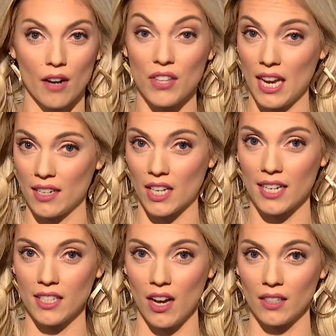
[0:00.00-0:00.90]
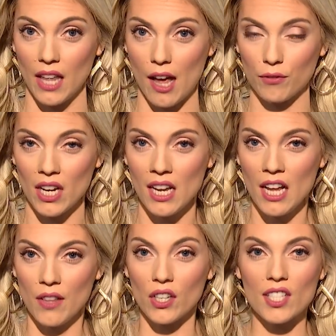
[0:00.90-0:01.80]
of the anti gun left,
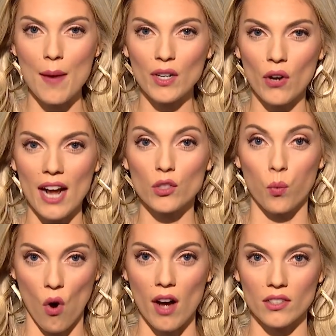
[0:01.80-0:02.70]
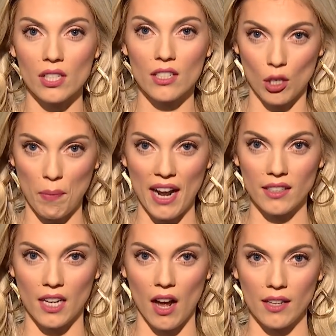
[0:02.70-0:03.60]
the Democrats want to
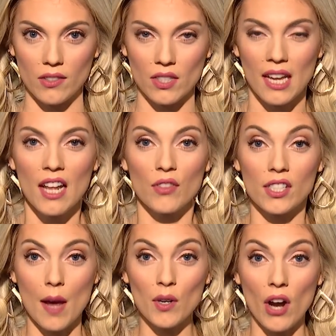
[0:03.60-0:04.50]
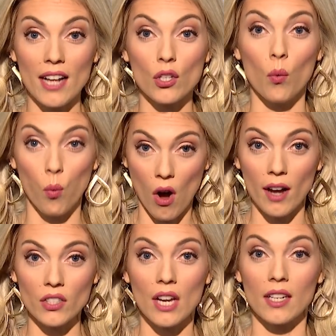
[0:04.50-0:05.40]
ban guns. The Democrats
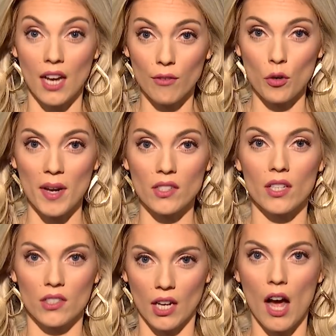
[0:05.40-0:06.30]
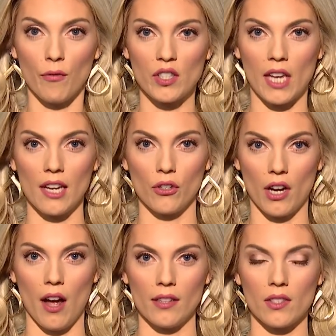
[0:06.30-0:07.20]
want government to confiscate your
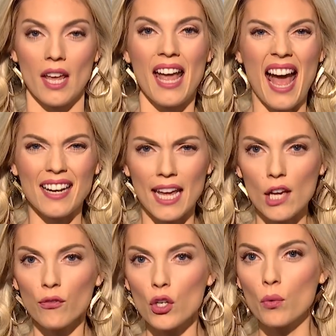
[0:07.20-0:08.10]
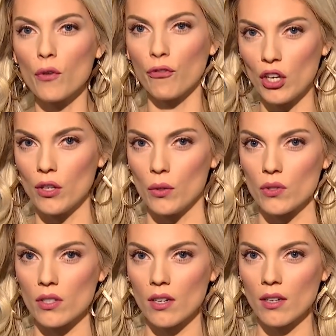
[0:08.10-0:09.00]
guns. And if you
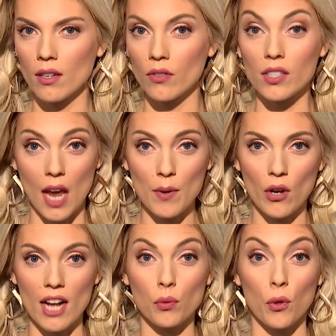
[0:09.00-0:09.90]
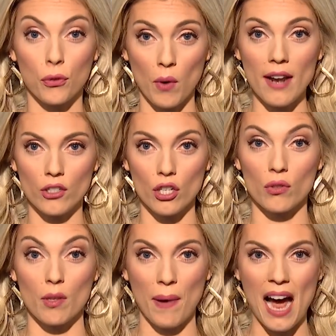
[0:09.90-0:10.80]
refuse, the Democrats will threaten to
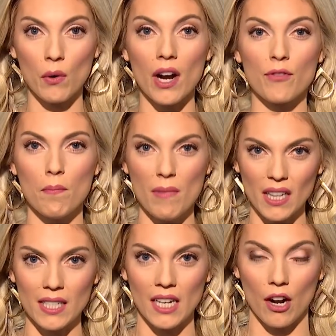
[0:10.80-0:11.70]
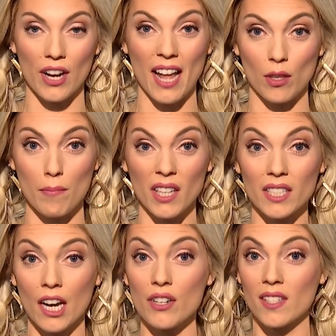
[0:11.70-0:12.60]
use the power of the military and the
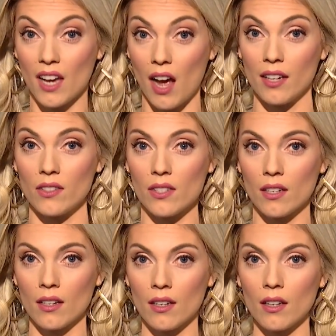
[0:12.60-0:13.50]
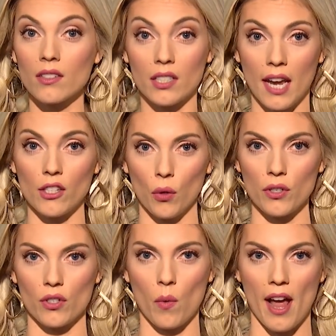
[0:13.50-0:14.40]
military's guns to take
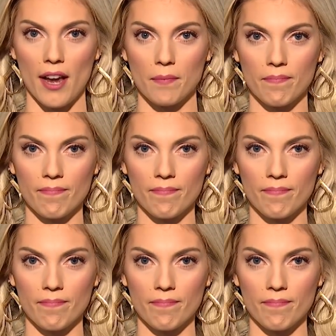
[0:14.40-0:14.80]
yours away.